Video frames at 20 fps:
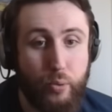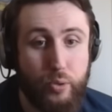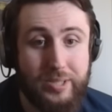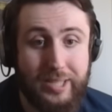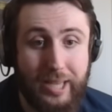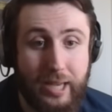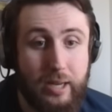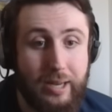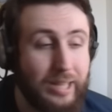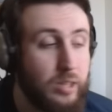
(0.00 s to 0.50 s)

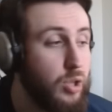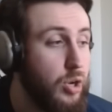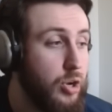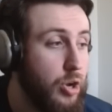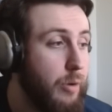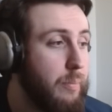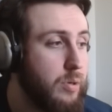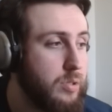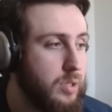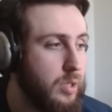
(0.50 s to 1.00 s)
percent, like, the
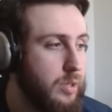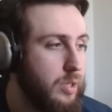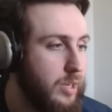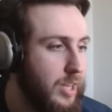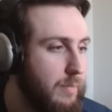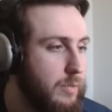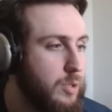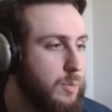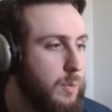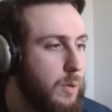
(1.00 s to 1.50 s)
numbers on the
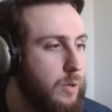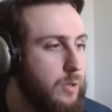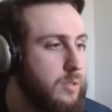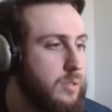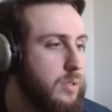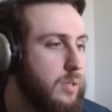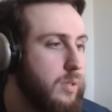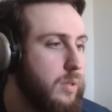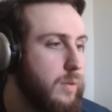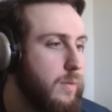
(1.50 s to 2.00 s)
damage
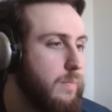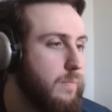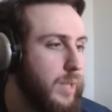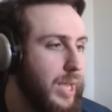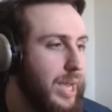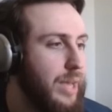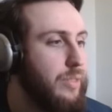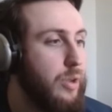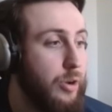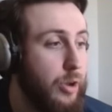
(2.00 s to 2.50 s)
bonus
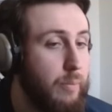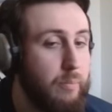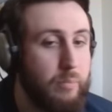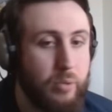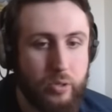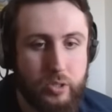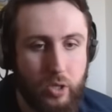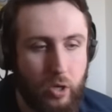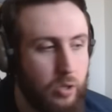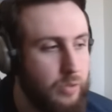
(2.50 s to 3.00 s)
and the
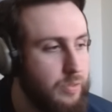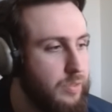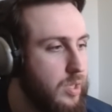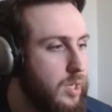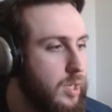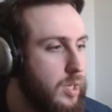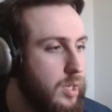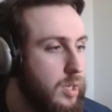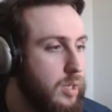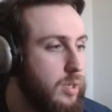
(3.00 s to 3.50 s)
numbers on
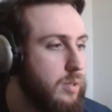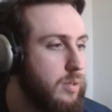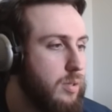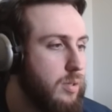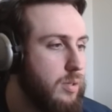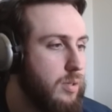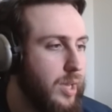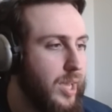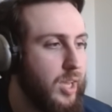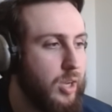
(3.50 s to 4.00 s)
the
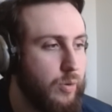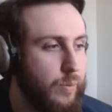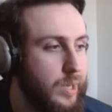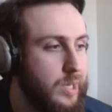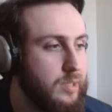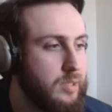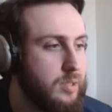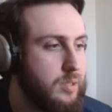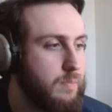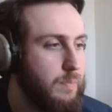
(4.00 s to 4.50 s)

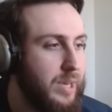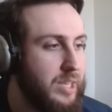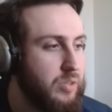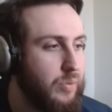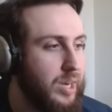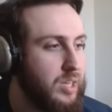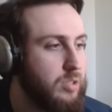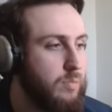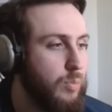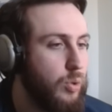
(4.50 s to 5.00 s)
increase base
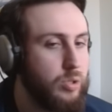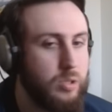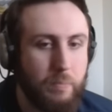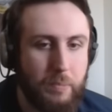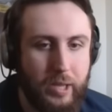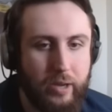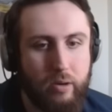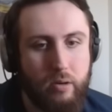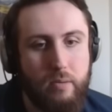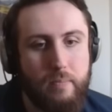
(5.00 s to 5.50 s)
reaction
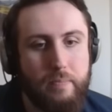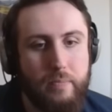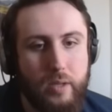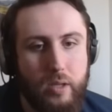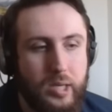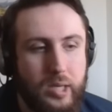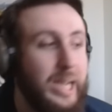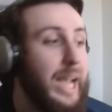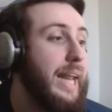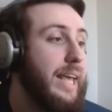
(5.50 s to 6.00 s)
multiplier
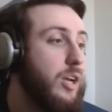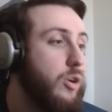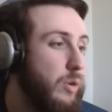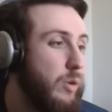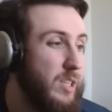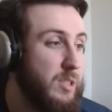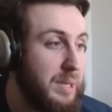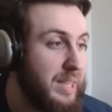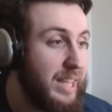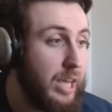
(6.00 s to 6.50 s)
get
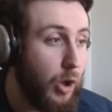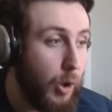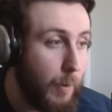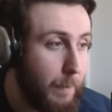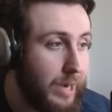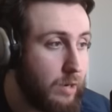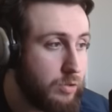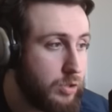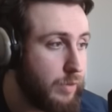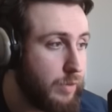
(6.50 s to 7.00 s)
increased by the
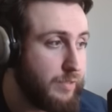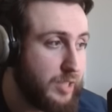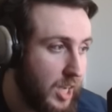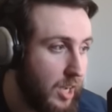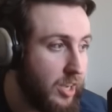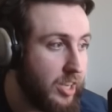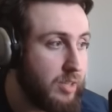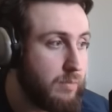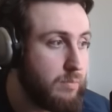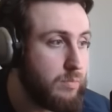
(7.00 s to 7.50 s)
amount of
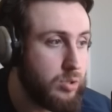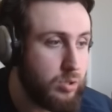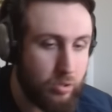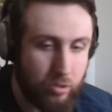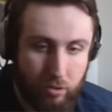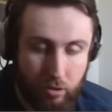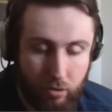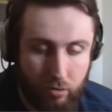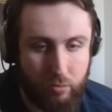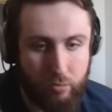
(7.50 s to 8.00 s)
times
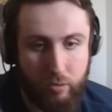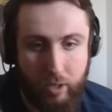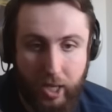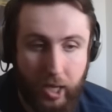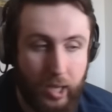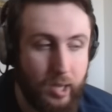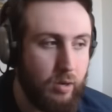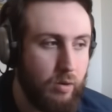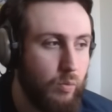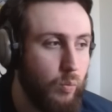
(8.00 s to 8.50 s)
you
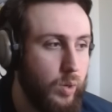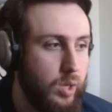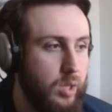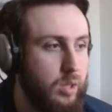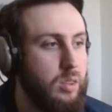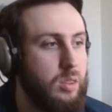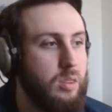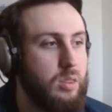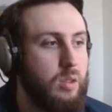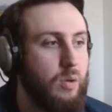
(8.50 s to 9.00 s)
hit
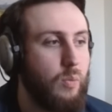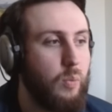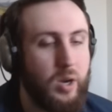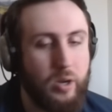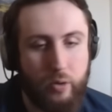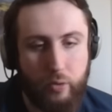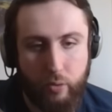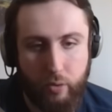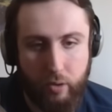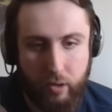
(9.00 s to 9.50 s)
with
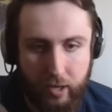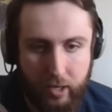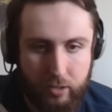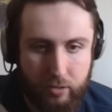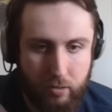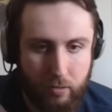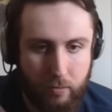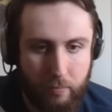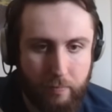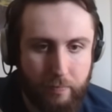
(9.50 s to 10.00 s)
cryo or
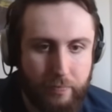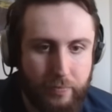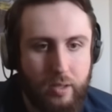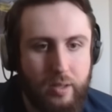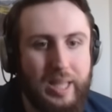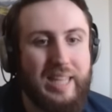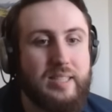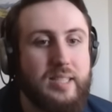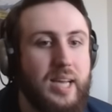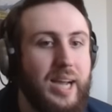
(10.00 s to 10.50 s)
electro.
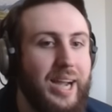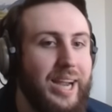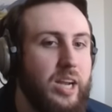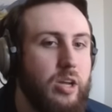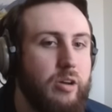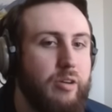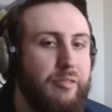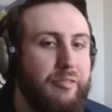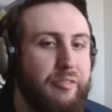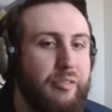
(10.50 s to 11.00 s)
That's kind
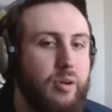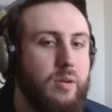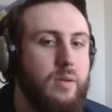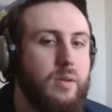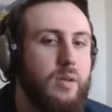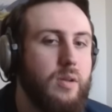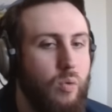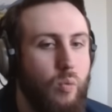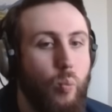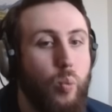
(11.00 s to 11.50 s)
of
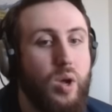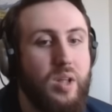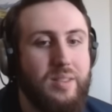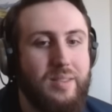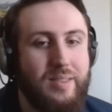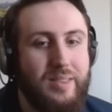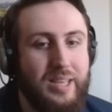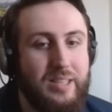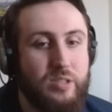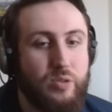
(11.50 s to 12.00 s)

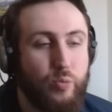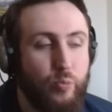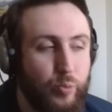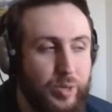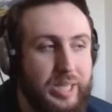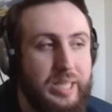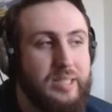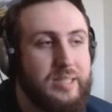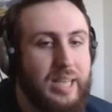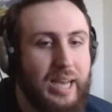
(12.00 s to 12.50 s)
what this
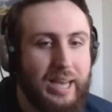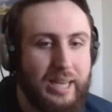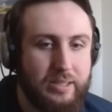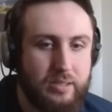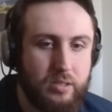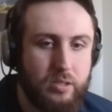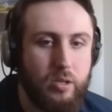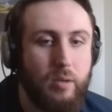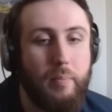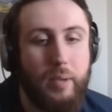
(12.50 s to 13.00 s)
reads
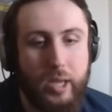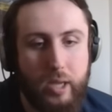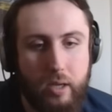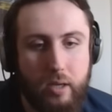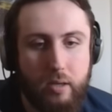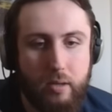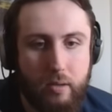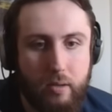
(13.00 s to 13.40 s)
as to me.